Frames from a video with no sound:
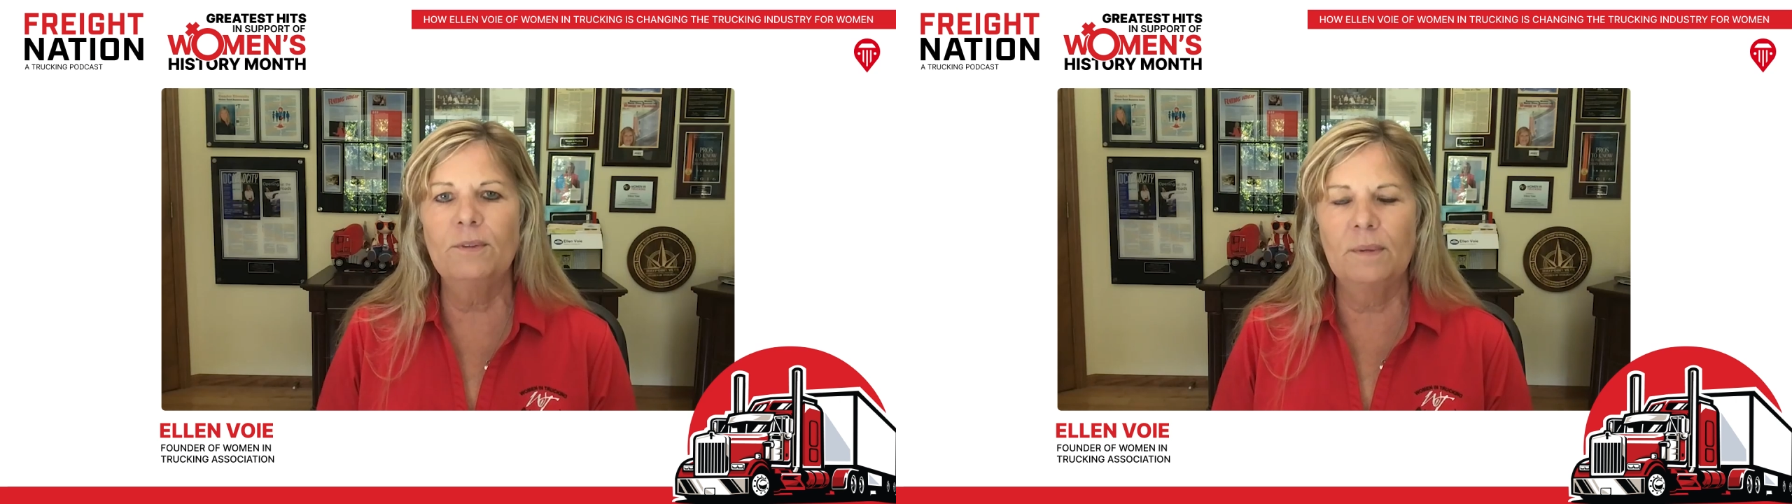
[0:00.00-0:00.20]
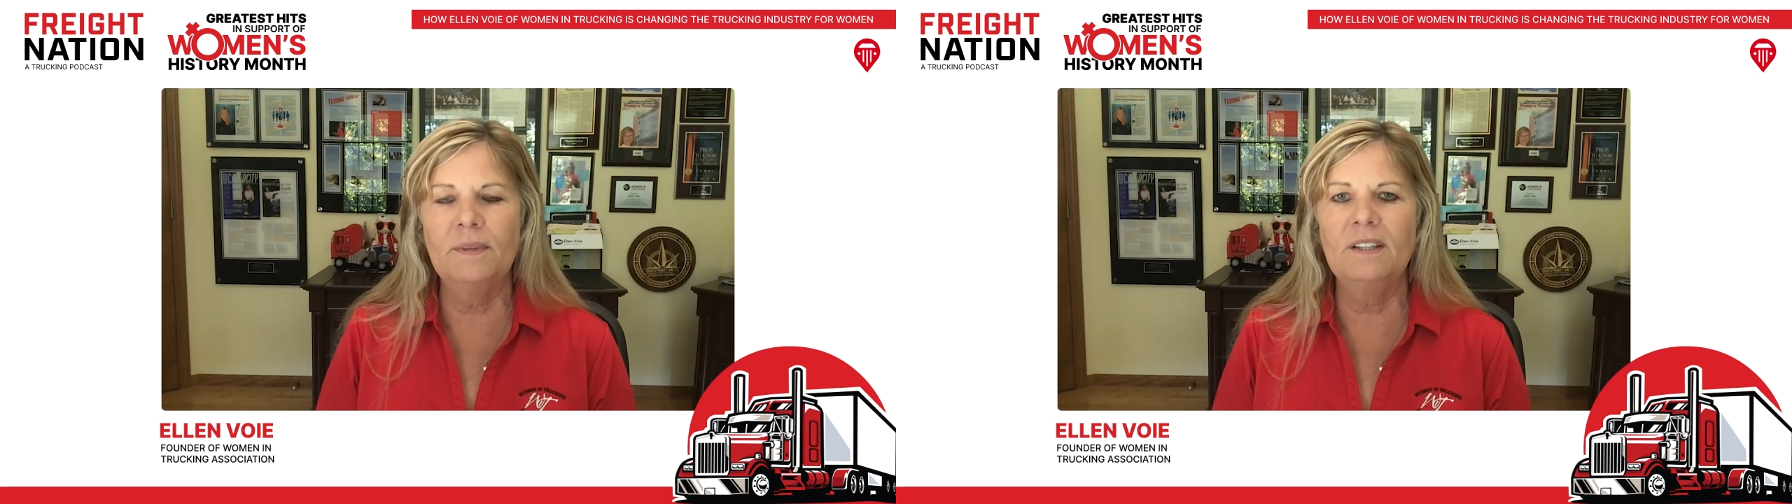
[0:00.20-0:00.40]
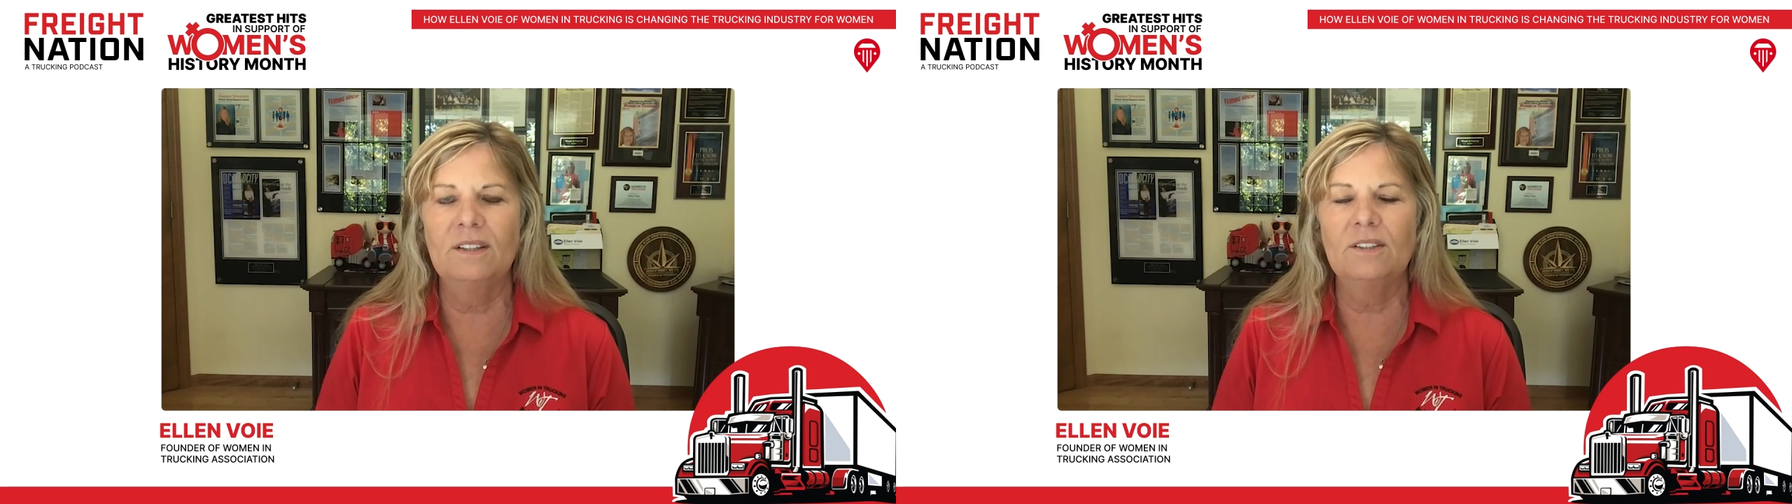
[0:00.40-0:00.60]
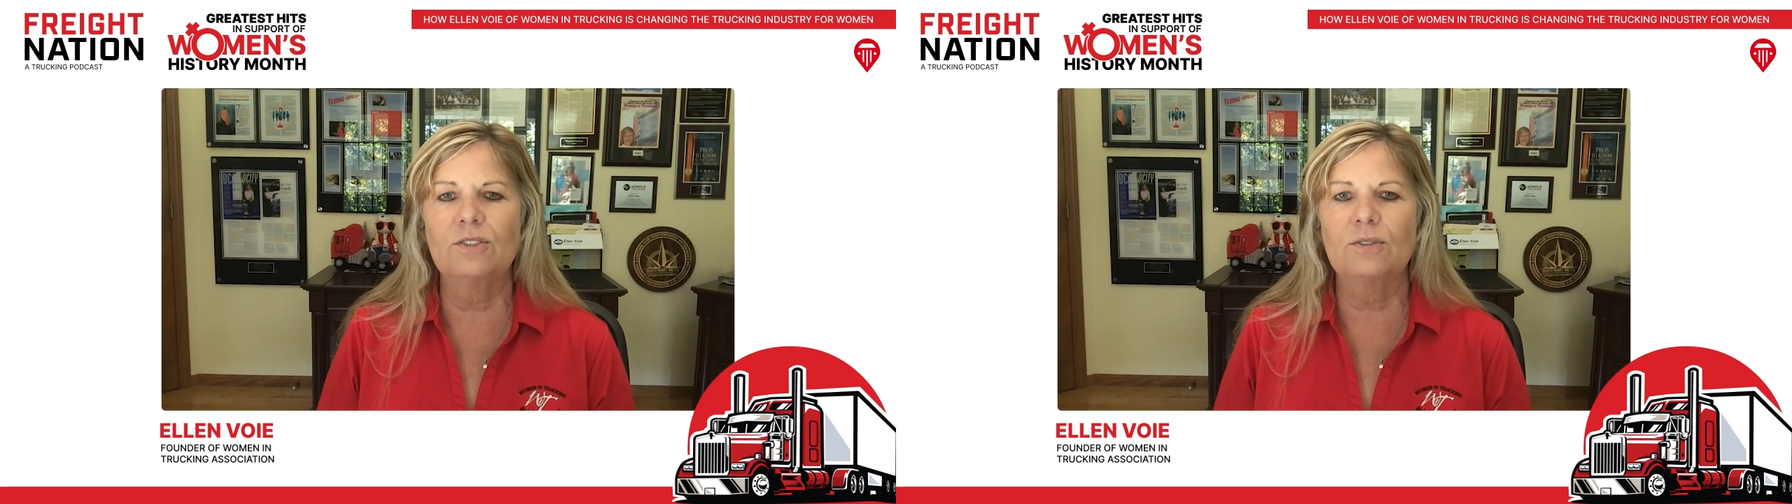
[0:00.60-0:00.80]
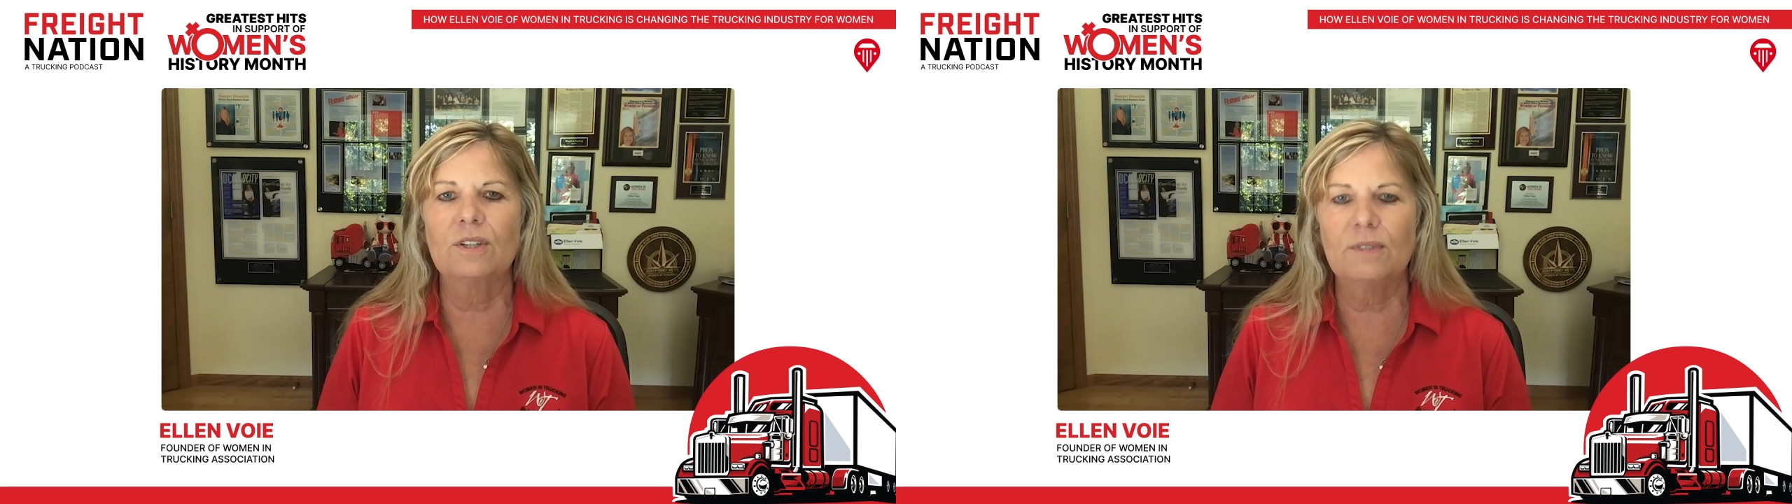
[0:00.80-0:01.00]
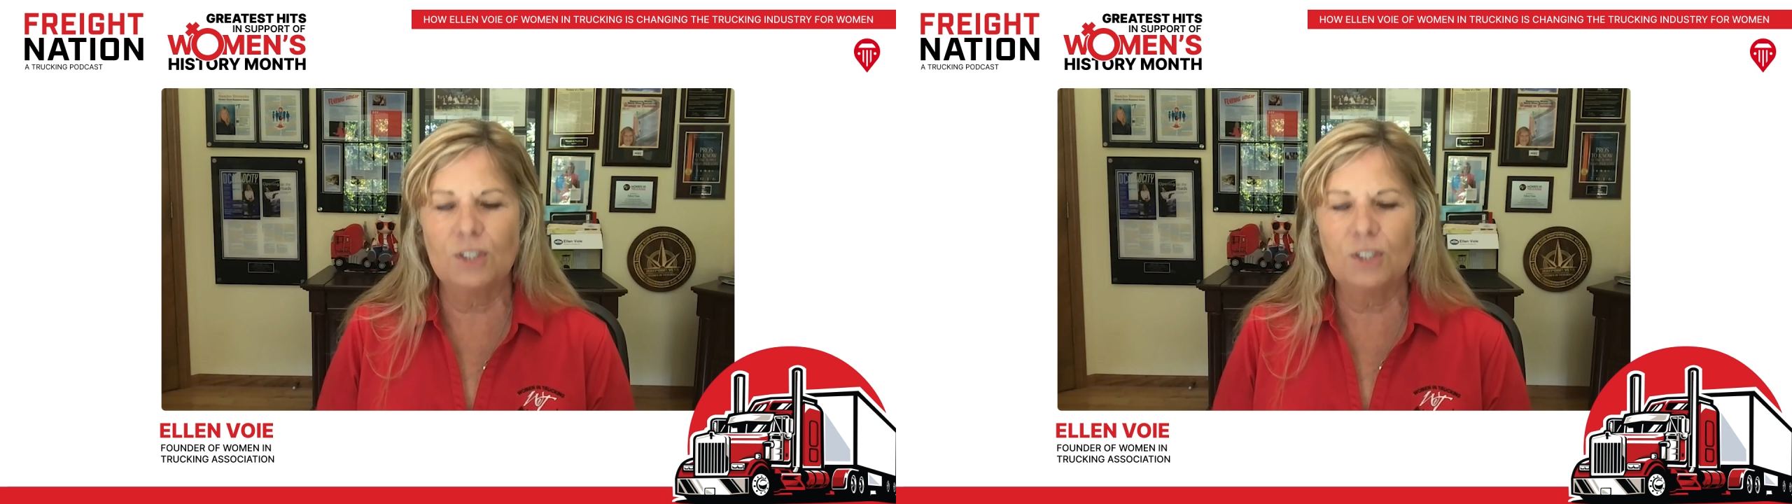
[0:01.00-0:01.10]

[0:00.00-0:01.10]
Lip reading: of women in the industry,